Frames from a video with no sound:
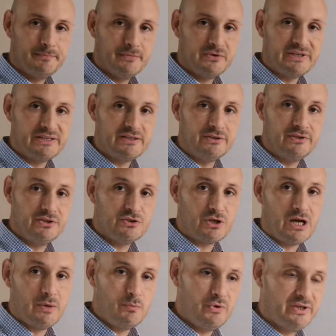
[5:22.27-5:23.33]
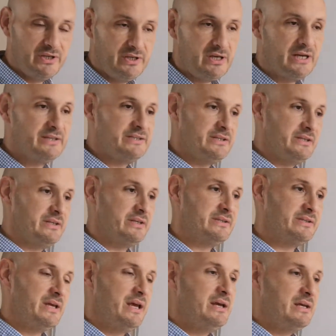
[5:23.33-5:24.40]
because I tell teacher I'm ready, I take
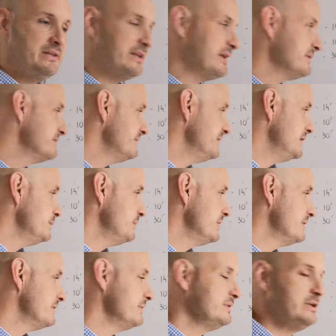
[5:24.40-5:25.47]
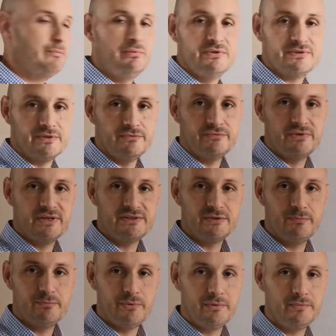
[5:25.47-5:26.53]
it, and then I fail with 30%, for
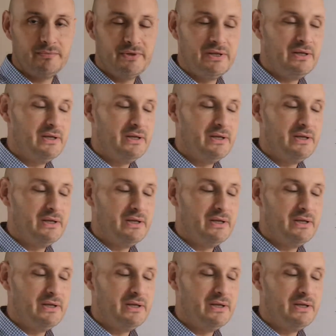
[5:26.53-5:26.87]
example.